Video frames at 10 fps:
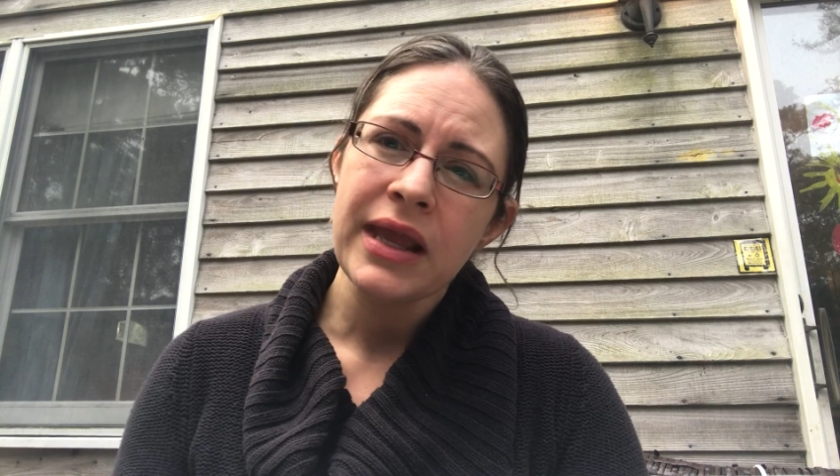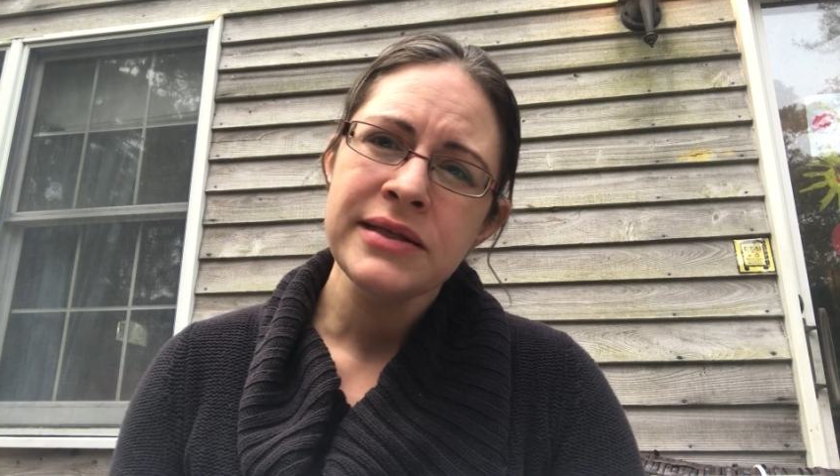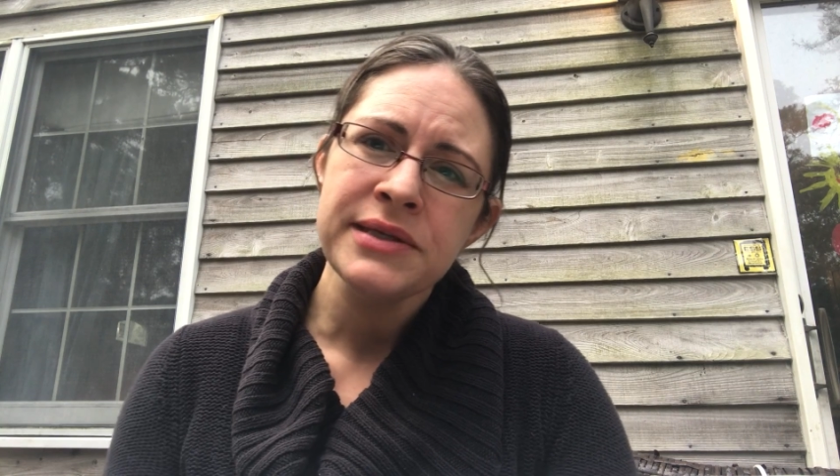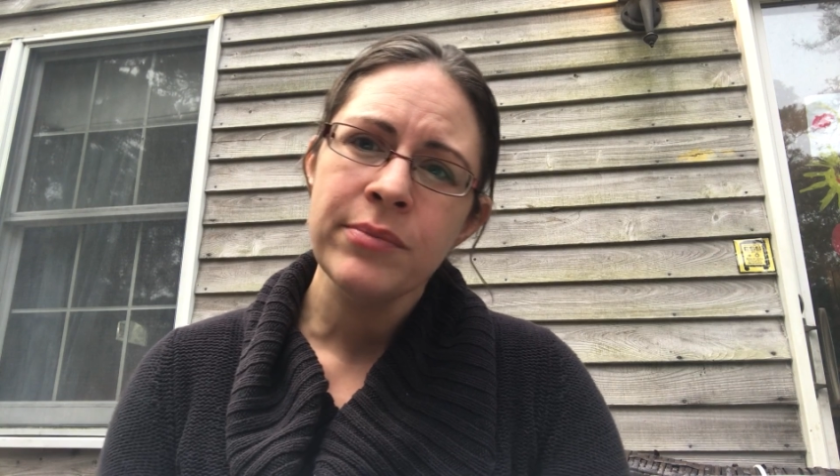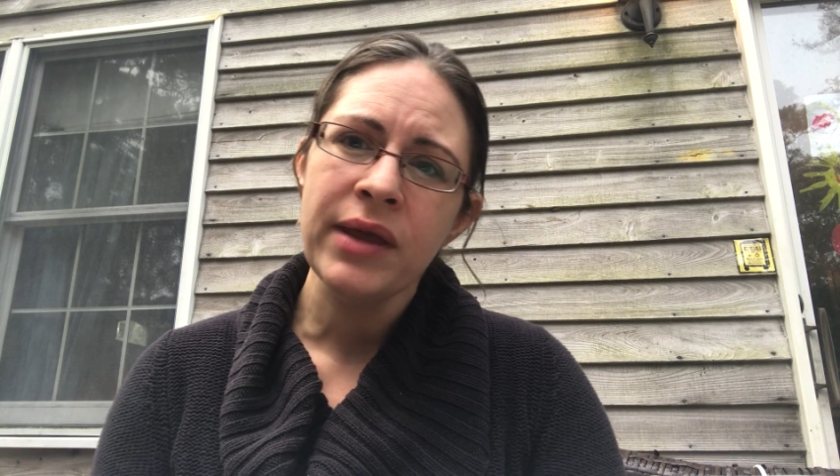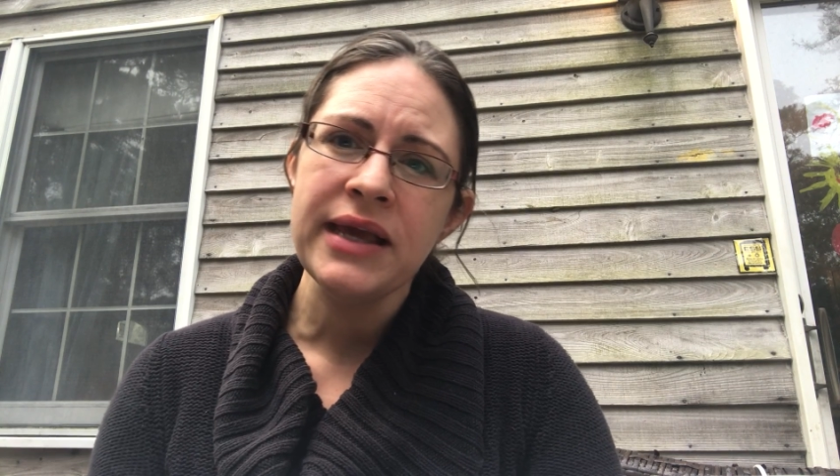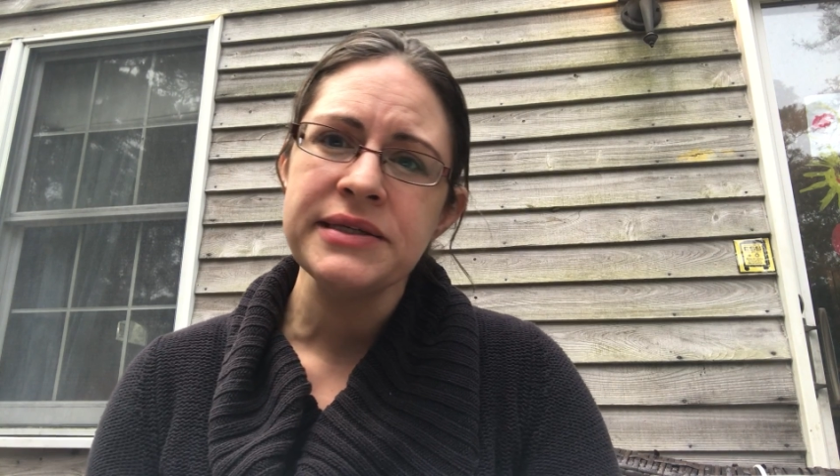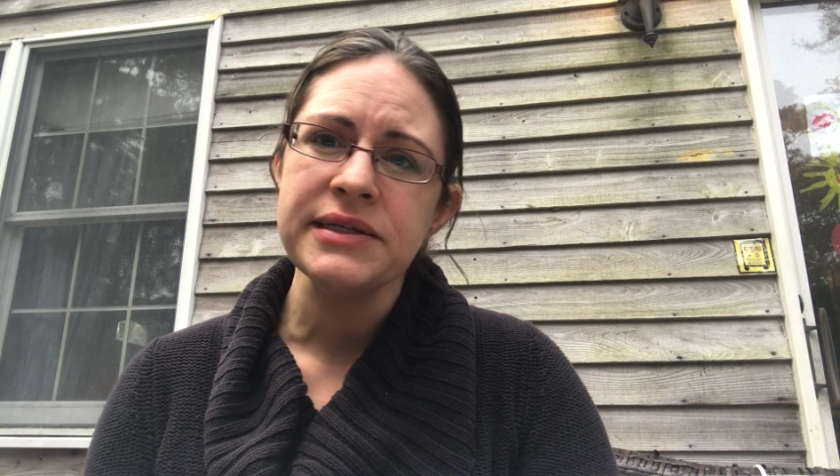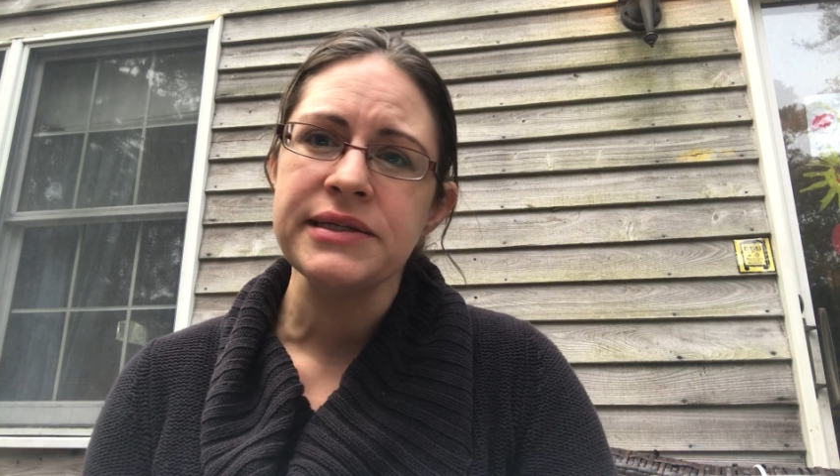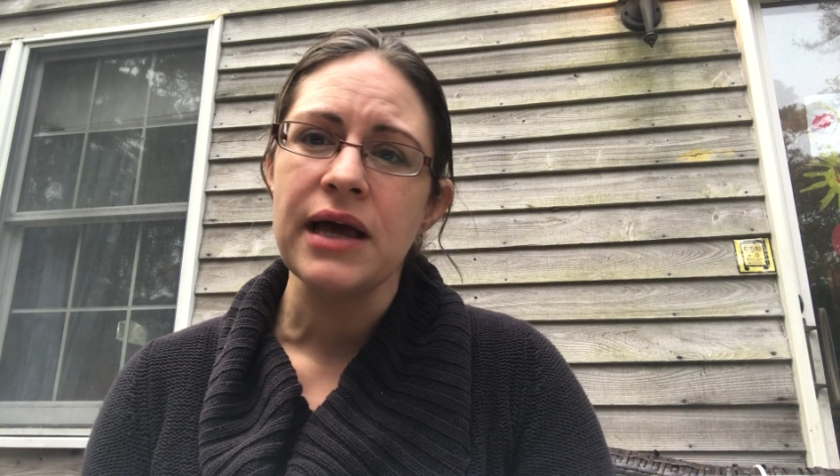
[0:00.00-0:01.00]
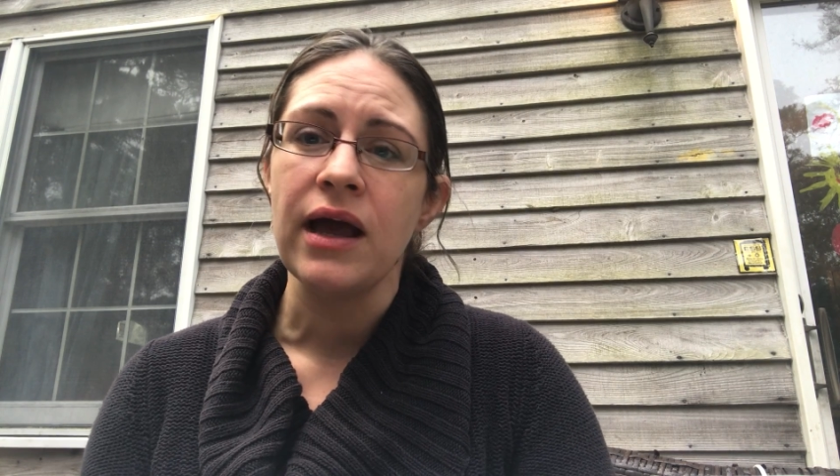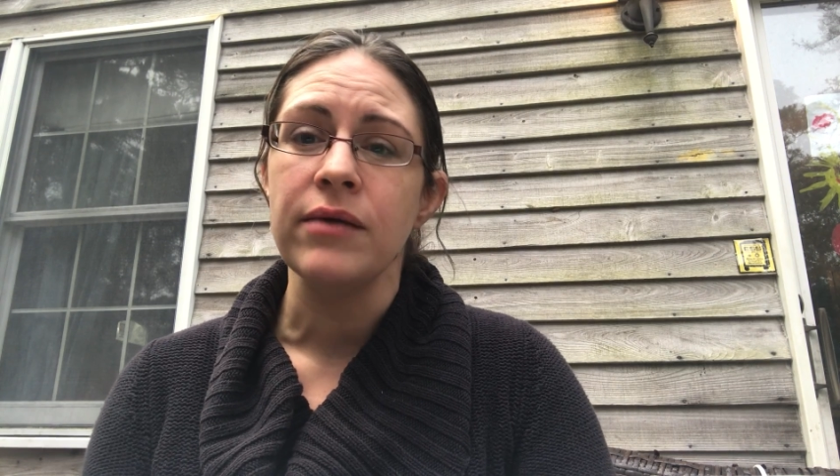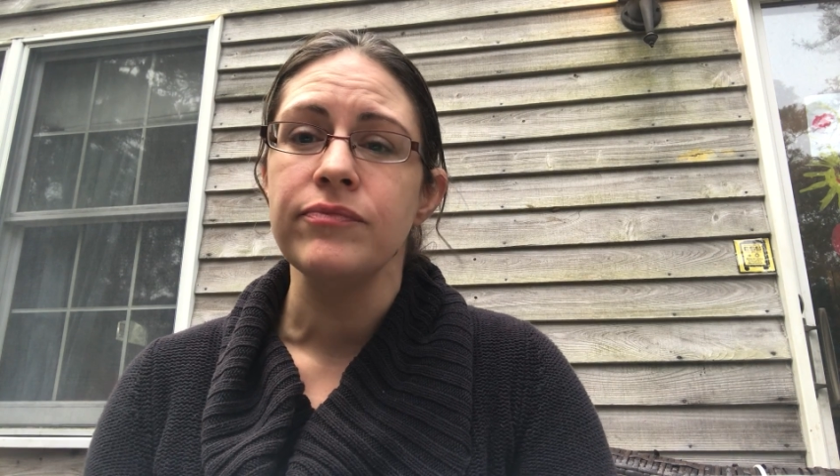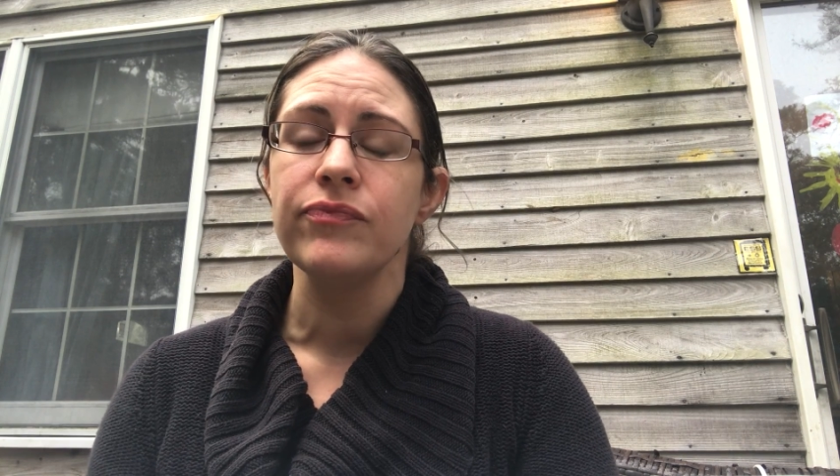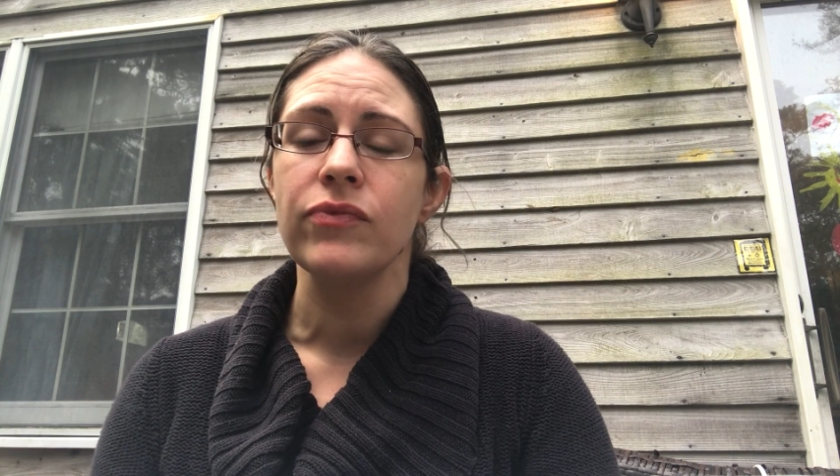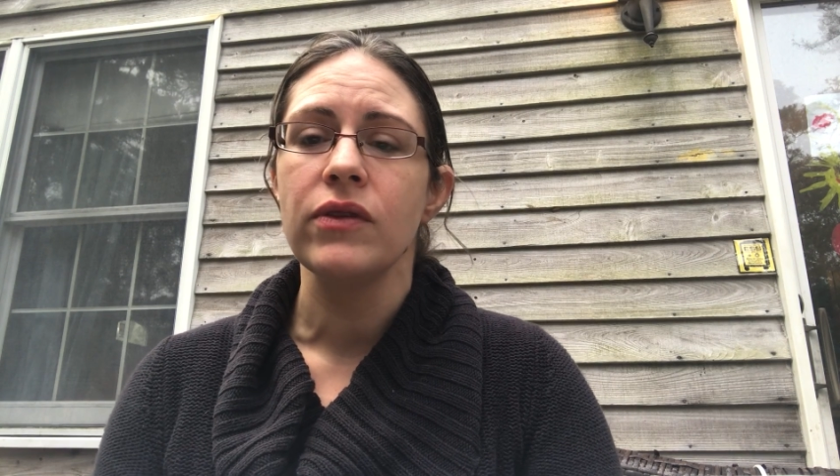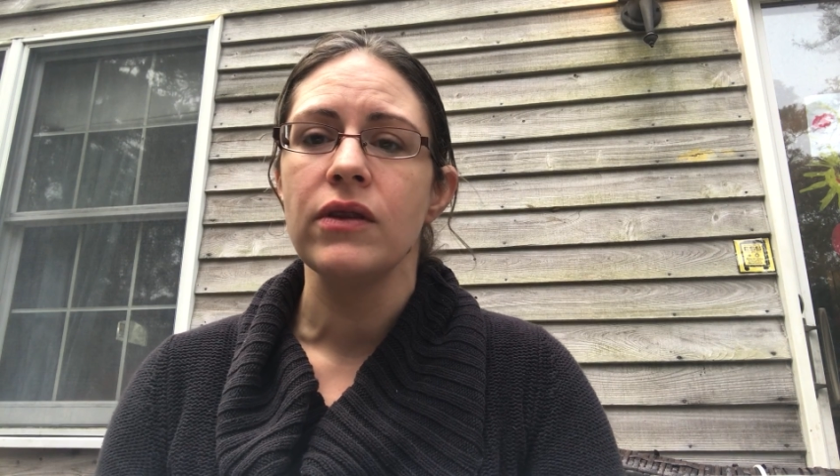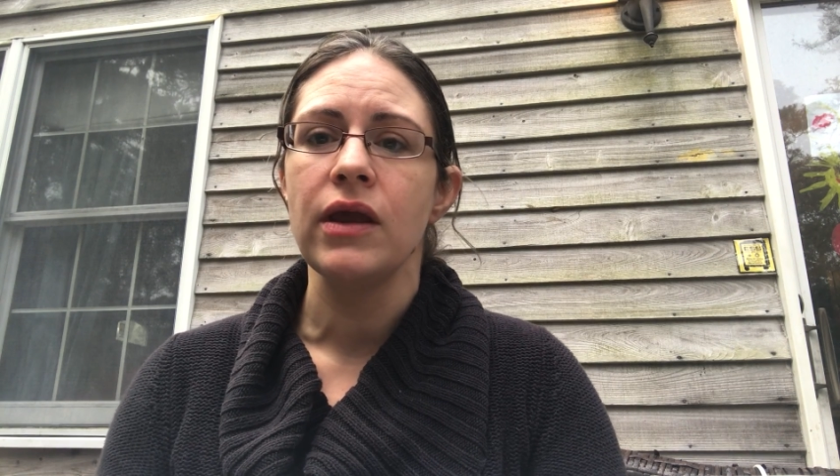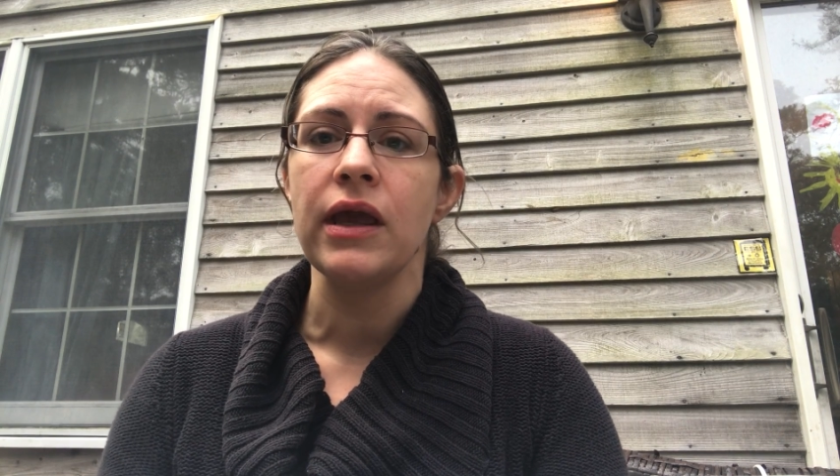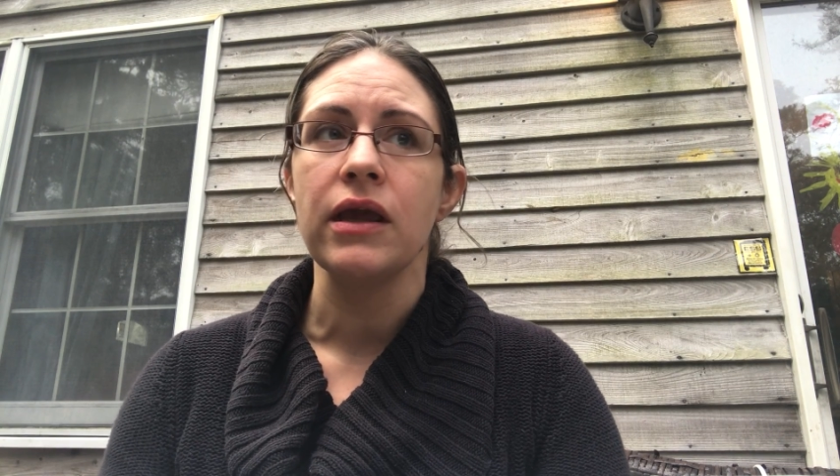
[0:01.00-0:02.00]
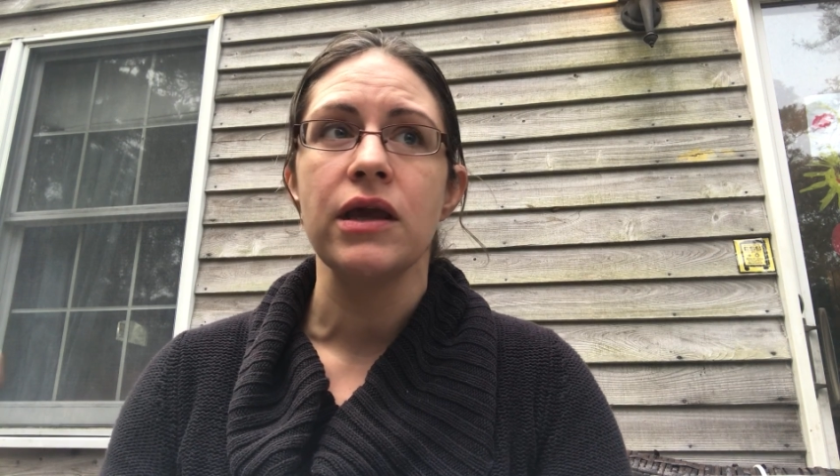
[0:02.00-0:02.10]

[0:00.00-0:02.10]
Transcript: in some cases it